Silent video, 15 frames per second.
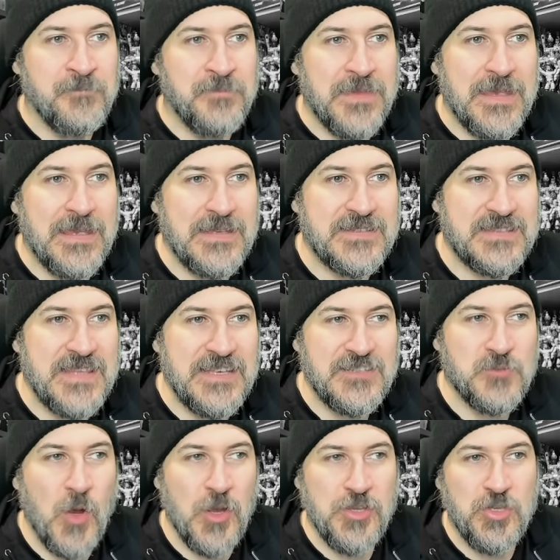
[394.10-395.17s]
Is
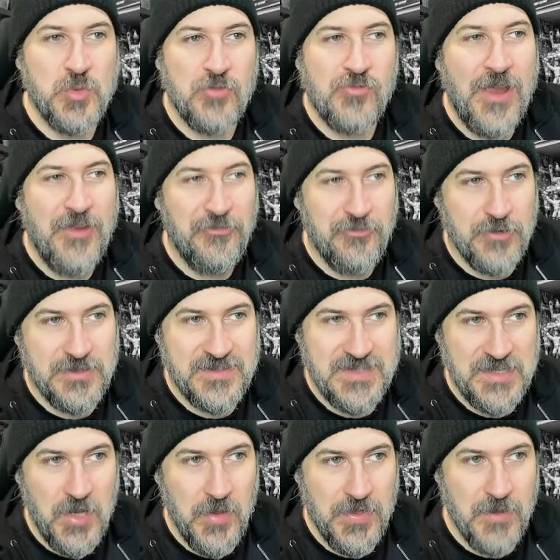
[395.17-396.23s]
this what you were
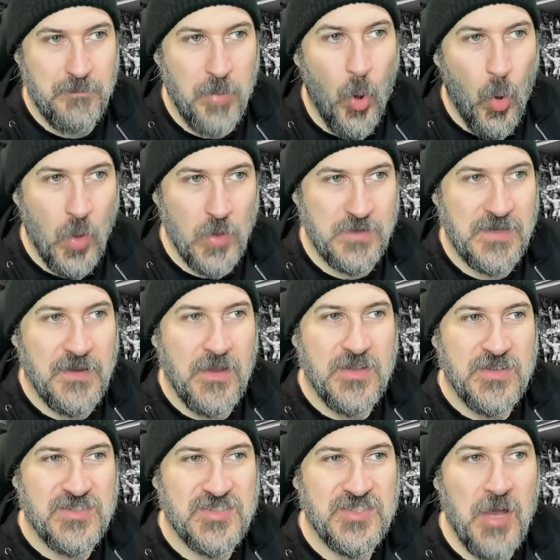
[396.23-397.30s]
referencing on the board?
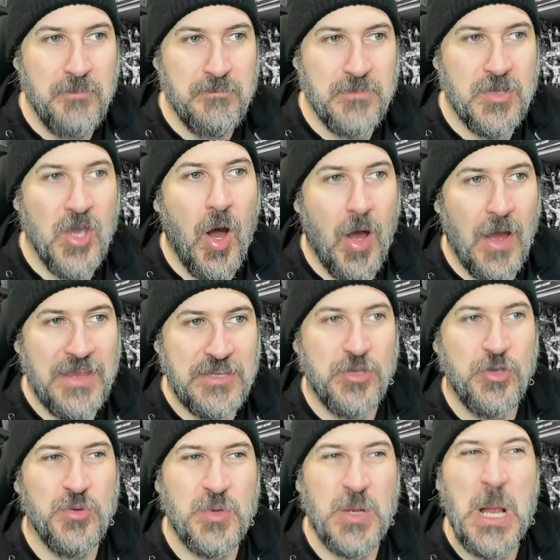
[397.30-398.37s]
Some guy
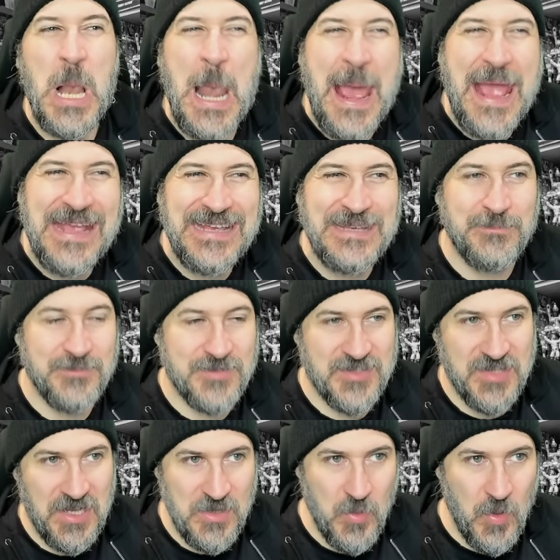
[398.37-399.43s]
who claims
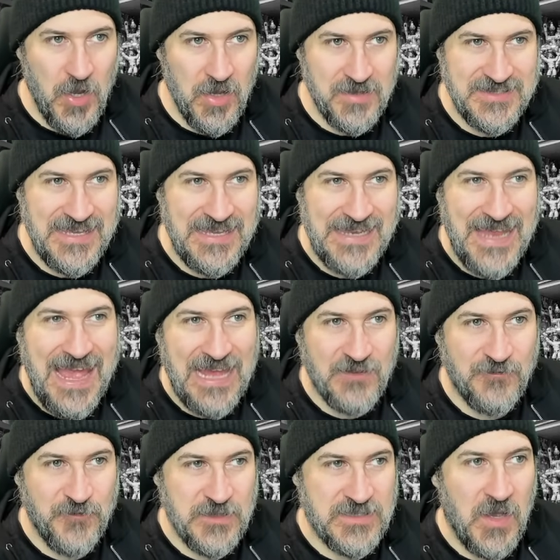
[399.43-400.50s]
that he works in
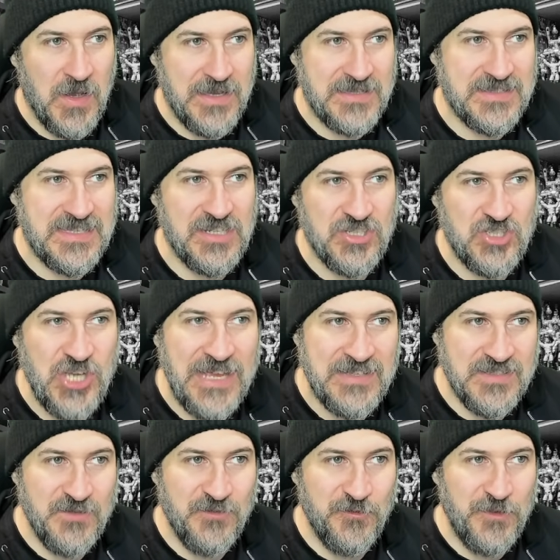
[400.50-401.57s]
advertising
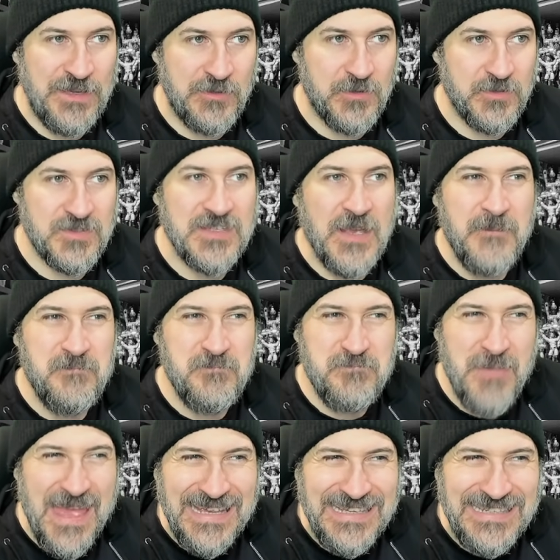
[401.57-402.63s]
adjacent fields
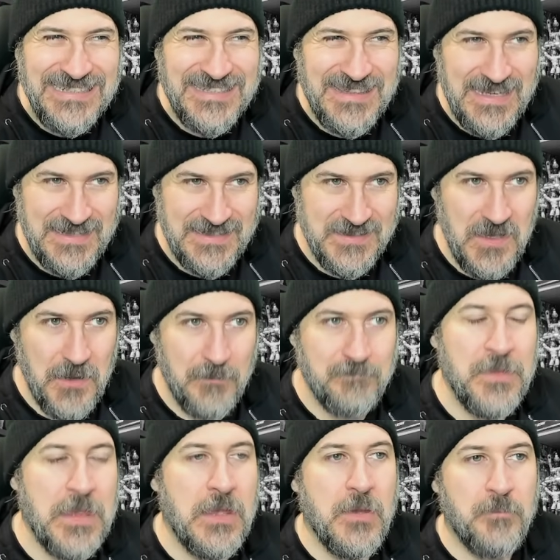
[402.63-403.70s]
made this up,
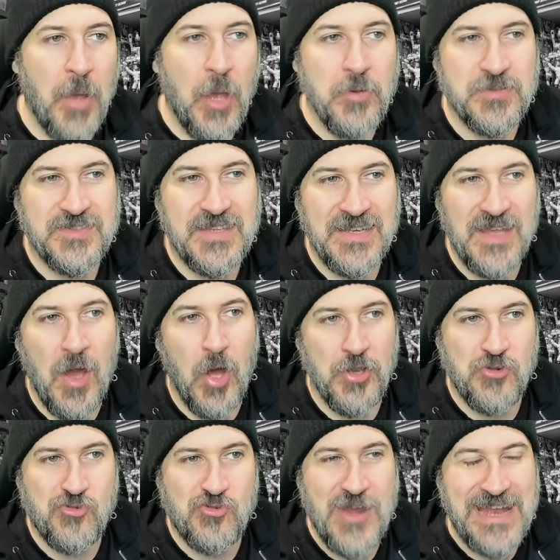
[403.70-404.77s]
posted it
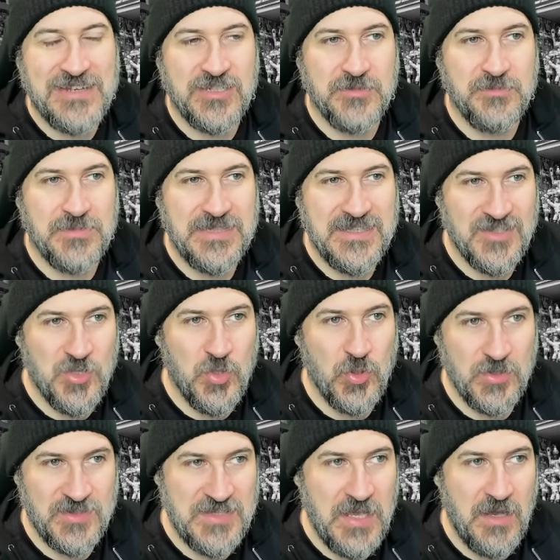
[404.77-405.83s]
on a random
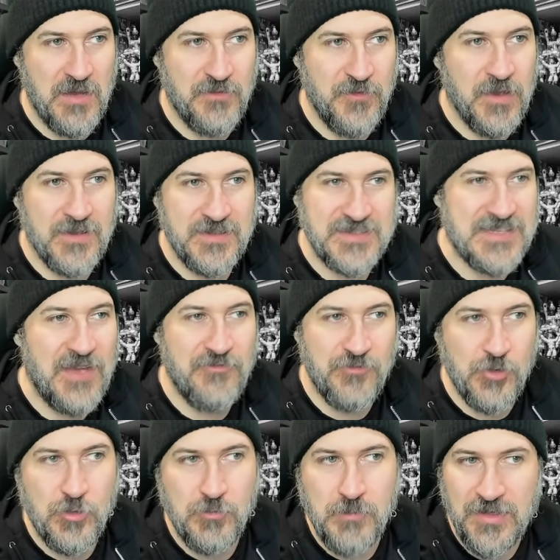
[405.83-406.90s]
Discord server
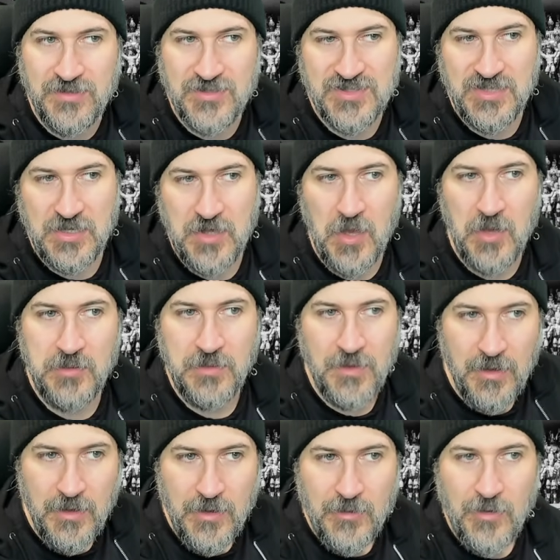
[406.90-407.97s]
several months ago,
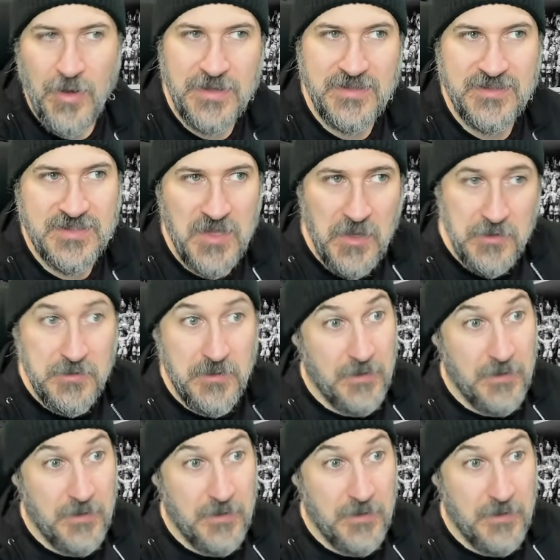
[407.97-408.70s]
right? So